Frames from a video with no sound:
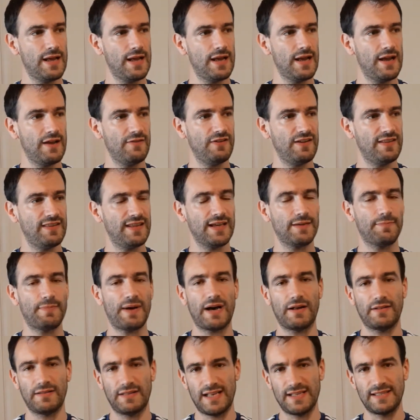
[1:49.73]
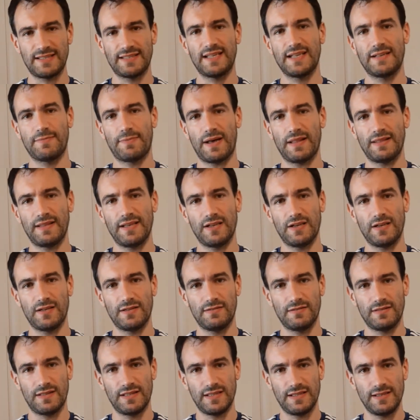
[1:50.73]
If you think about, let's think about
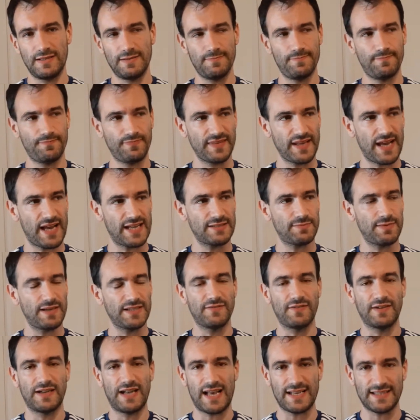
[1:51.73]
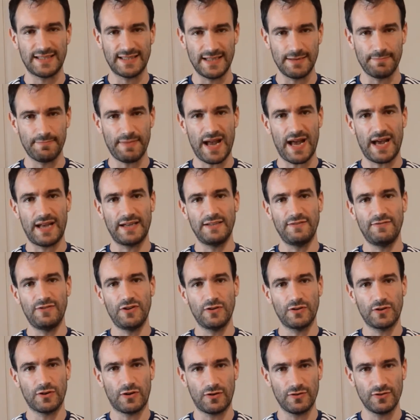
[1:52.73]
the aspects of elastic band. If
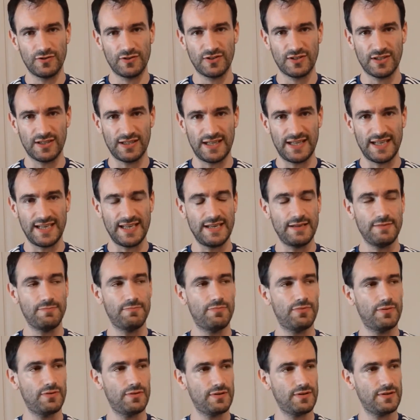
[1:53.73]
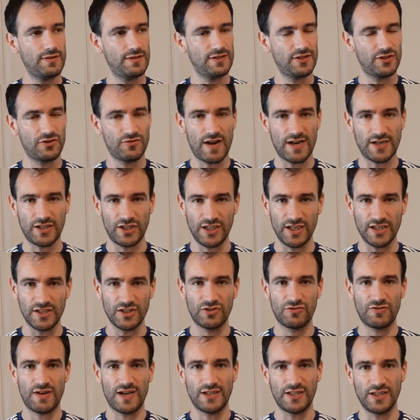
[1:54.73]
you're constantly stretching it
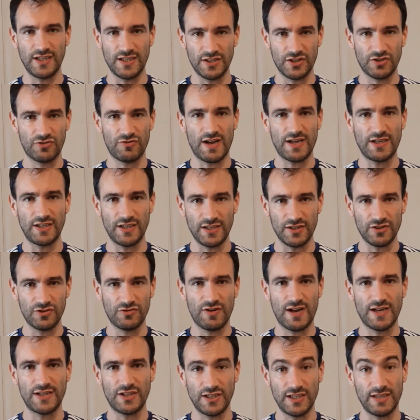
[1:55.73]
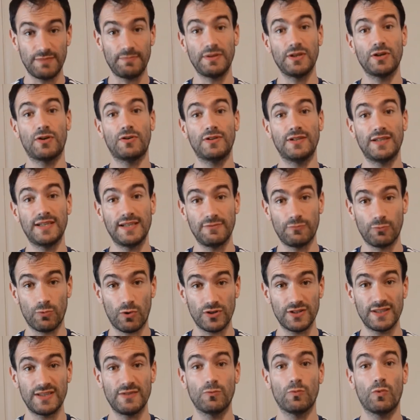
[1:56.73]
beyond
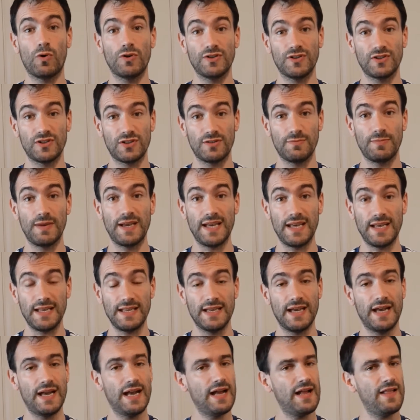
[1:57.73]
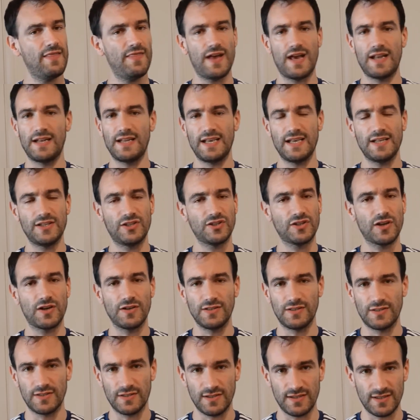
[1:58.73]
what it wants to be, then it's going
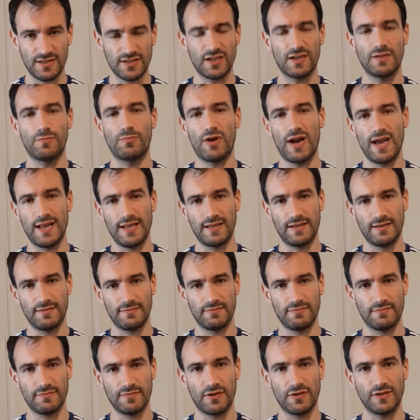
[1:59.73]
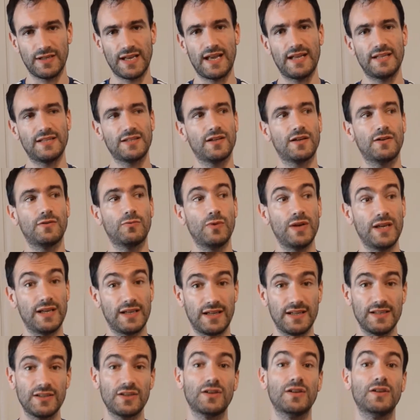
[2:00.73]
to break. Okay, it's going to
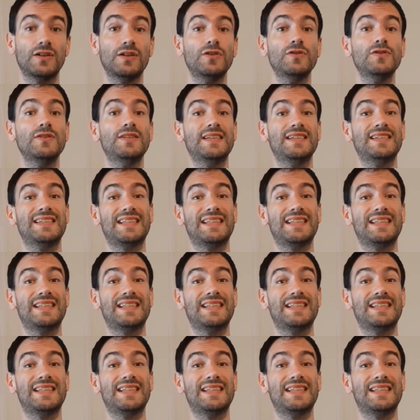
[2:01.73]
weaken. It's going to lose its